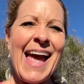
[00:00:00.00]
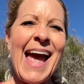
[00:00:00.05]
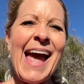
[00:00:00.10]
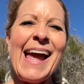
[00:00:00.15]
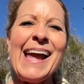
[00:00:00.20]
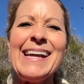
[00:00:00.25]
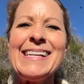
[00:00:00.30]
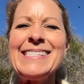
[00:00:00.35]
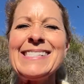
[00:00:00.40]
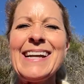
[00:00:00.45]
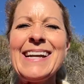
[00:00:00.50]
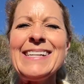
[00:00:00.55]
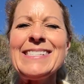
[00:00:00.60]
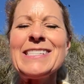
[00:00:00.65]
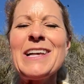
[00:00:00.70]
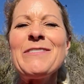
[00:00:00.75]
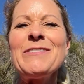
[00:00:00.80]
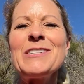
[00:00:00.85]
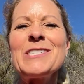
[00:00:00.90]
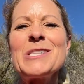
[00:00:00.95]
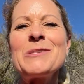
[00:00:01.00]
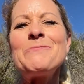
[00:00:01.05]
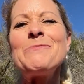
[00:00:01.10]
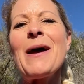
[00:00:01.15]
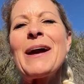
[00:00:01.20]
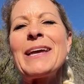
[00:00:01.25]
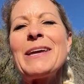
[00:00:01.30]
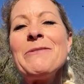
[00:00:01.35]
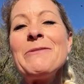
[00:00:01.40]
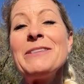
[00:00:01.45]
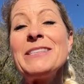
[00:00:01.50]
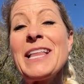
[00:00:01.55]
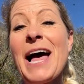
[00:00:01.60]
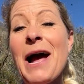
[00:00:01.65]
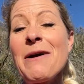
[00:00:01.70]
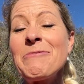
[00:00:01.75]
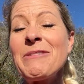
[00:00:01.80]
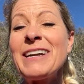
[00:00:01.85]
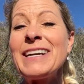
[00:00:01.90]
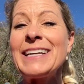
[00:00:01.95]
Hey, science lovers, it's Becky with
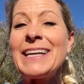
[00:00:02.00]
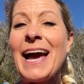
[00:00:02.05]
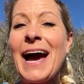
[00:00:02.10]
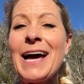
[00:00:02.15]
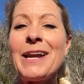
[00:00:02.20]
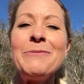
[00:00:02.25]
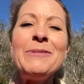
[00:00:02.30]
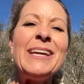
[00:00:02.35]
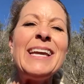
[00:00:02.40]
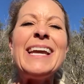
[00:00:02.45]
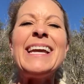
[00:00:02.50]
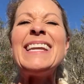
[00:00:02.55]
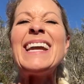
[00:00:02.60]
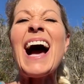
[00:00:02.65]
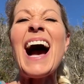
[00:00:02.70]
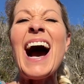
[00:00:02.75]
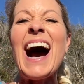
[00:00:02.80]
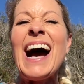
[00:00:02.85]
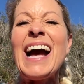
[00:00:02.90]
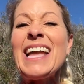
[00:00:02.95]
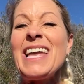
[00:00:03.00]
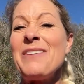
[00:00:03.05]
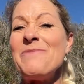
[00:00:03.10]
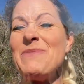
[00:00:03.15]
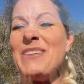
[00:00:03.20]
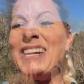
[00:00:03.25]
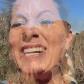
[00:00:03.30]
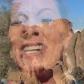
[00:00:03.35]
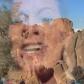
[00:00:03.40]
Lab Rat Academy, and I am in